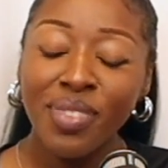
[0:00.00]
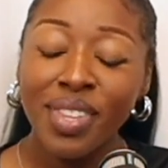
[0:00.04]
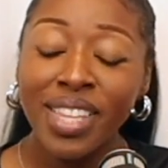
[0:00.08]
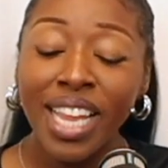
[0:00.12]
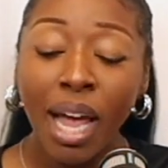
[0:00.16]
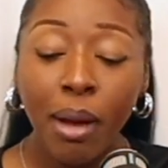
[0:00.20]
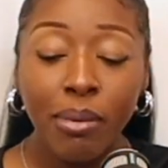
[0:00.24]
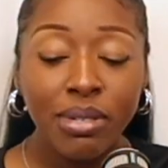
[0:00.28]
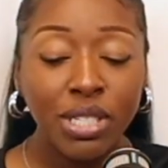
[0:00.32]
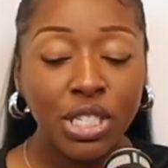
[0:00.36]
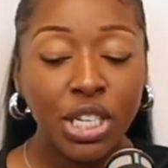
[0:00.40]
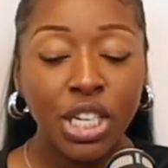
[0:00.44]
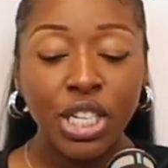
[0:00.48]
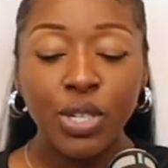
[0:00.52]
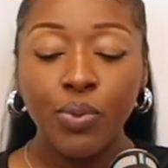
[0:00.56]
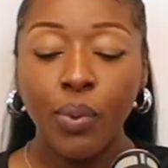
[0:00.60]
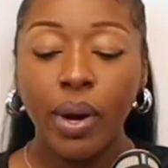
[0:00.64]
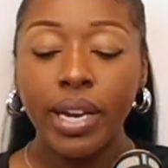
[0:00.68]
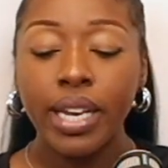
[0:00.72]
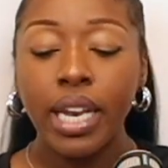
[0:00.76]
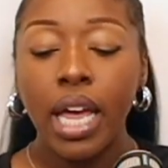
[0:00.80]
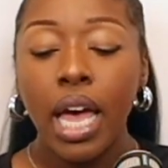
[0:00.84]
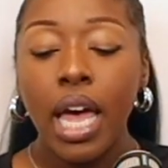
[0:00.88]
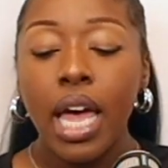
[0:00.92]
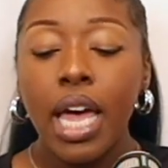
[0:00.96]
That was a good
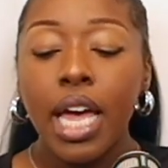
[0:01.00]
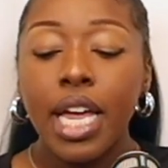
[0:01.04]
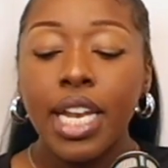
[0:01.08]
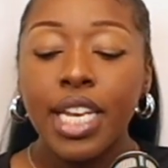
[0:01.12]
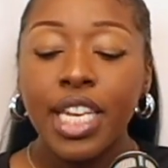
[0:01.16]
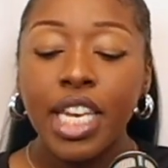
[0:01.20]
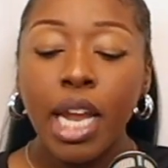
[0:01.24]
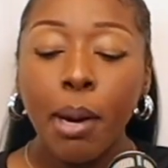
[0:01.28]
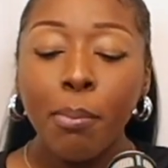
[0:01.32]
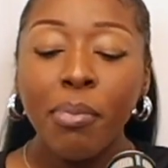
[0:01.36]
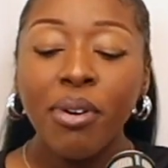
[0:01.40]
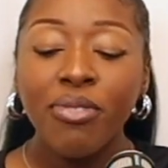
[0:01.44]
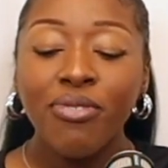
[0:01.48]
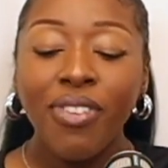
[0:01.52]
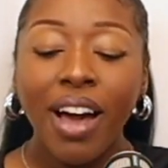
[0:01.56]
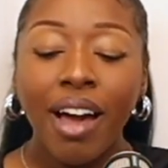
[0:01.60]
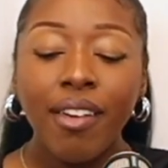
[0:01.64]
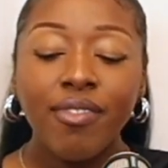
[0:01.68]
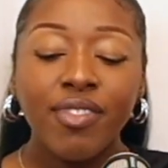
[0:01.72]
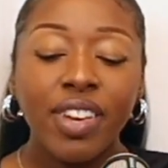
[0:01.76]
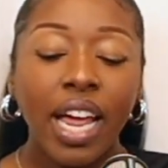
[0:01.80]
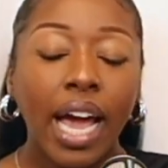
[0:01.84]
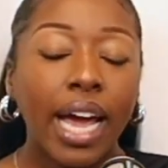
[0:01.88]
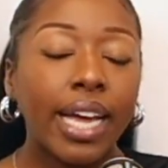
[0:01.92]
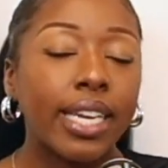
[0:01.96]
one. Number
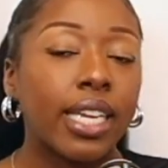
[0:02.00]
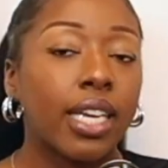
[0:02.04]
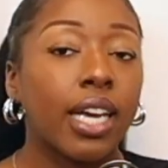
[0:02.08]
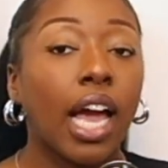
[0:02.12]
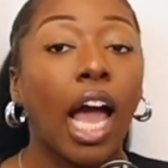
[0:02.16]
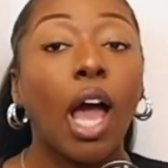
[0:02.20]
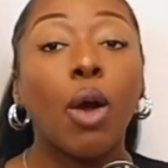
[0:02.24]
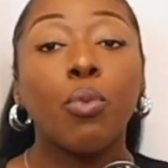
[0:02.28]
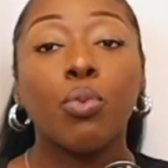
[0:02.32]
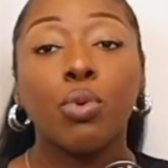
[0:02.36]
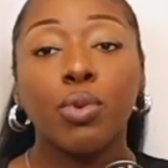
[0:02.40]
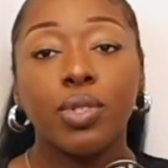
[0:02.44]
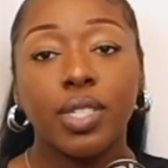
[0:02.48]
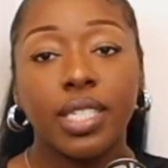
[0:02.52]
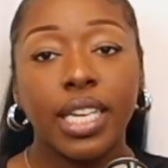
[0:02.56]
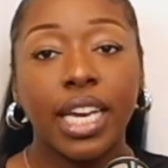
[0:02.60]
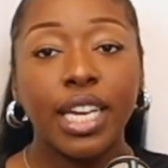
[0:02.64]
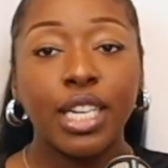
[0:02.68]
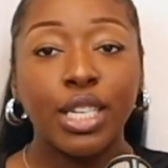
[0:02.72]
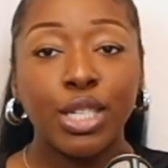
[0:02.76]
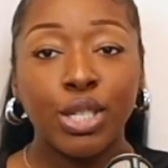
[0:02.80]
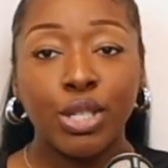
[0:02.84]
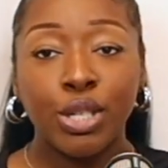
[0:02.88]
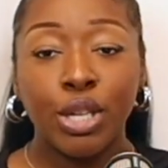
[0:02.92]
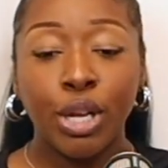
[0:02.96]
5 dining. I will say
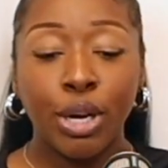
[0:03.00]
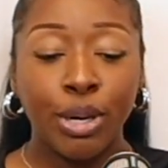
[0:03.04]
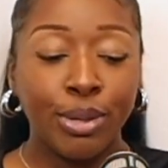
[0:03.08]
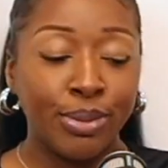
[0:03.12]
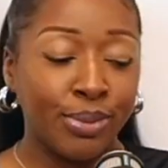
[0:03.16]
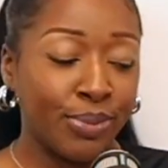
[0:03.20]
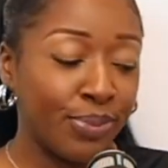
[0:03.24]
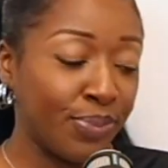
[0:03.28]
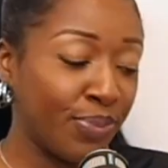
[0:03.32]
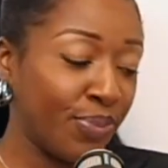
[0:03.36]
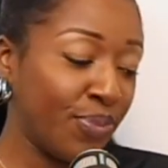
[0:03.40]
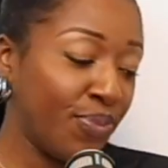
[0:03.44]
this though.